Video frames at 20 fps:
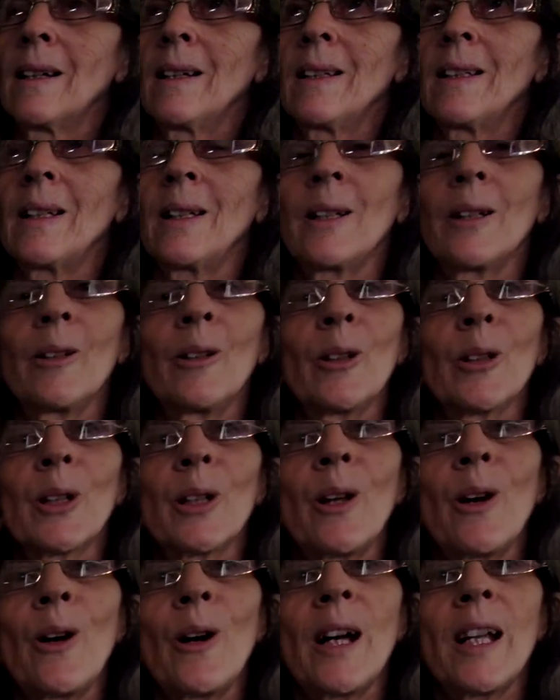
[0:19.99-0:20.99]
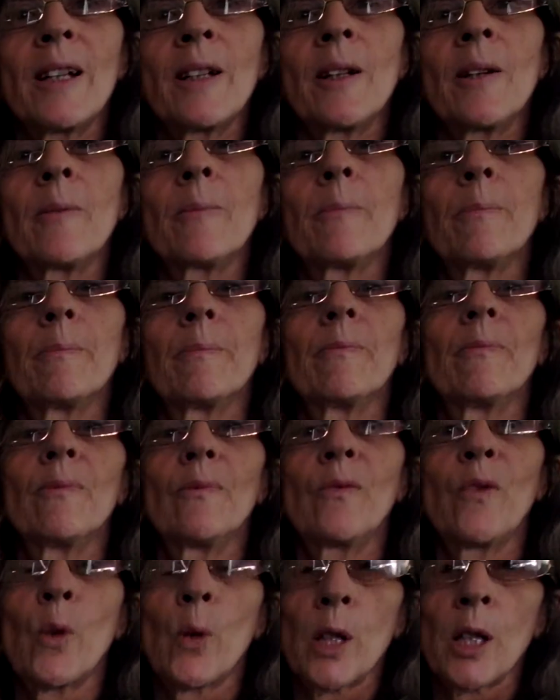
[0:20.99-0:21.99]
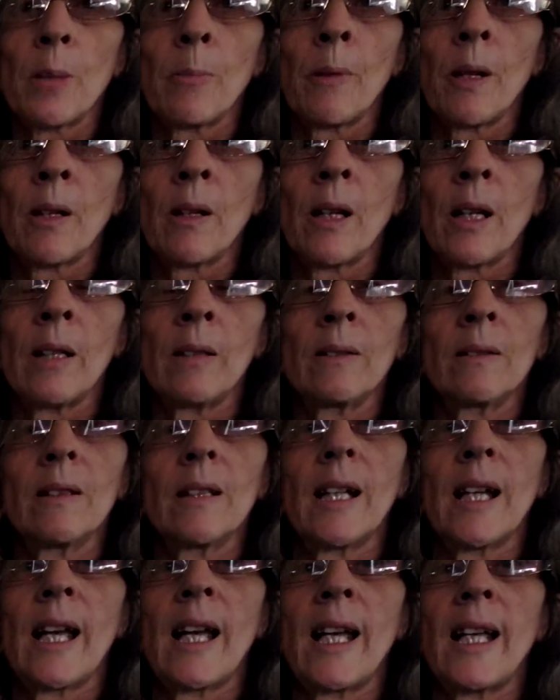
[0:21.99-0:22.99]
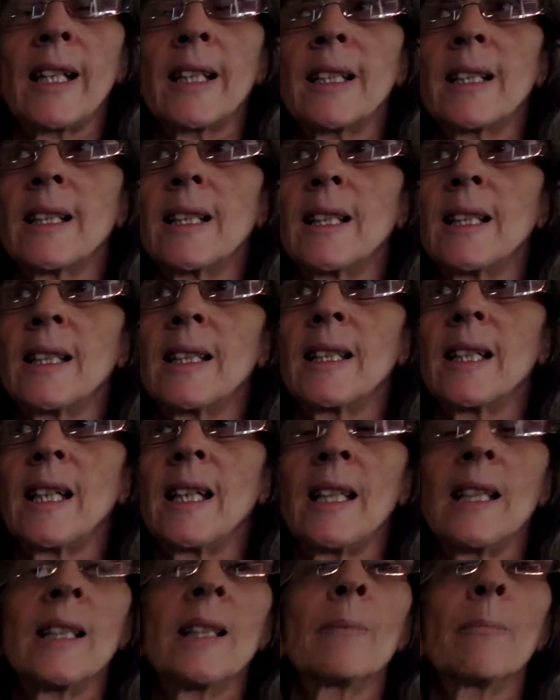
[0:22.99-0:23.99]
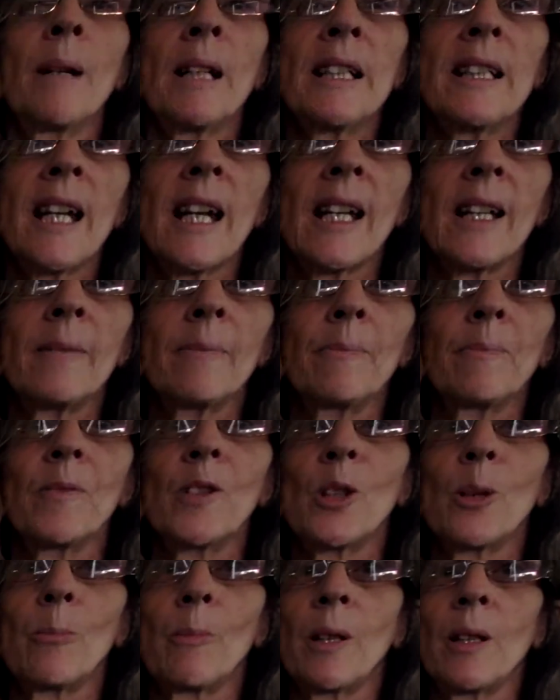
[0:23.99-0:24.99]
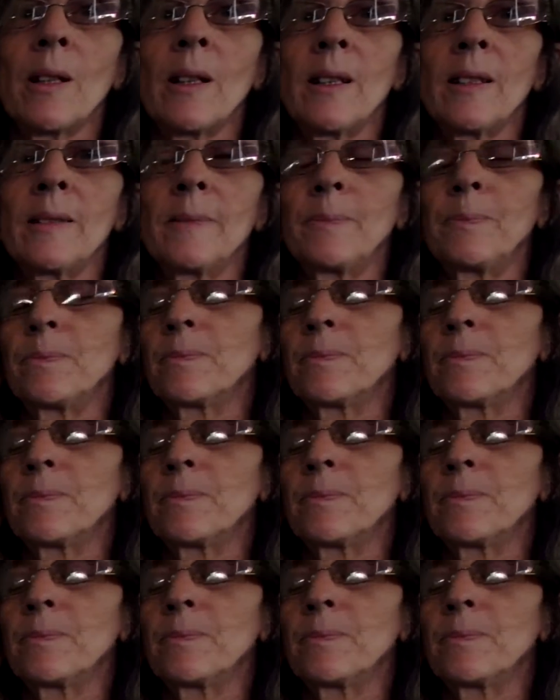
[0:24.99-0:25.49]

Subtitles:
online for tomorrow, as it is Monday tomorrow.